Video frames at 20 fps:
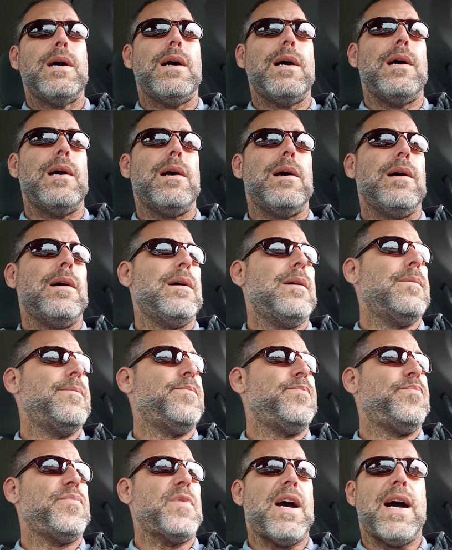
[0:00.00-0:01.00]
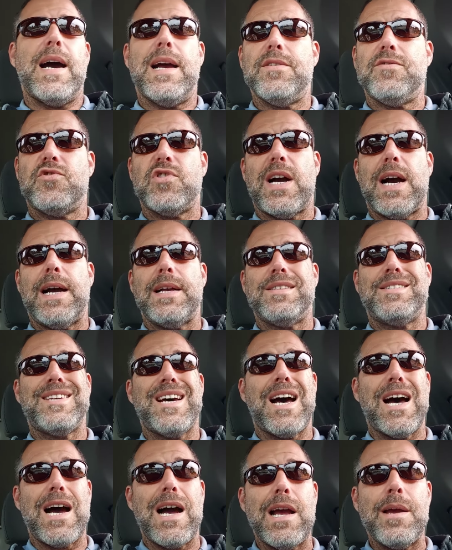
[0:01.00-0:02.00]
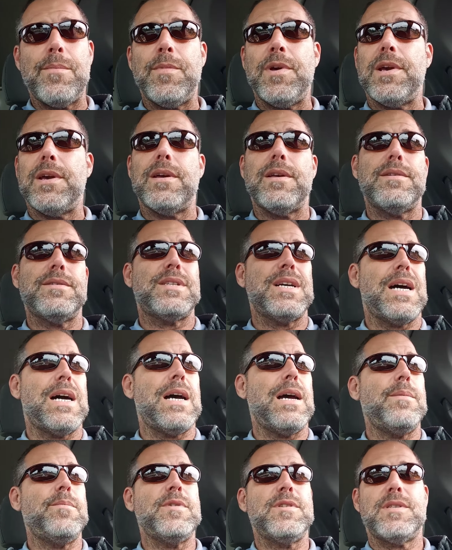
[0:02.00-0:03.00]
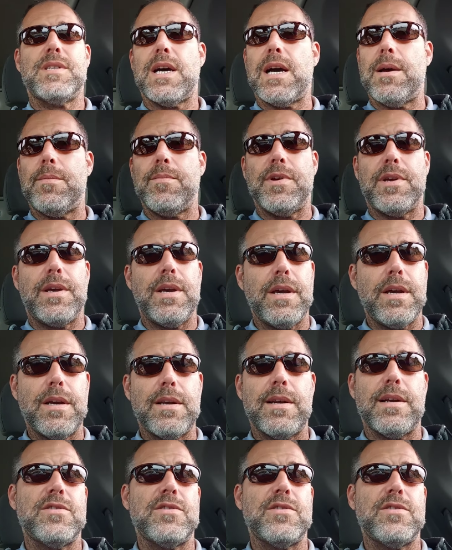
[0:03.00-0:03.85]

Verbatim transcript: Um, I tried timing it time and time again.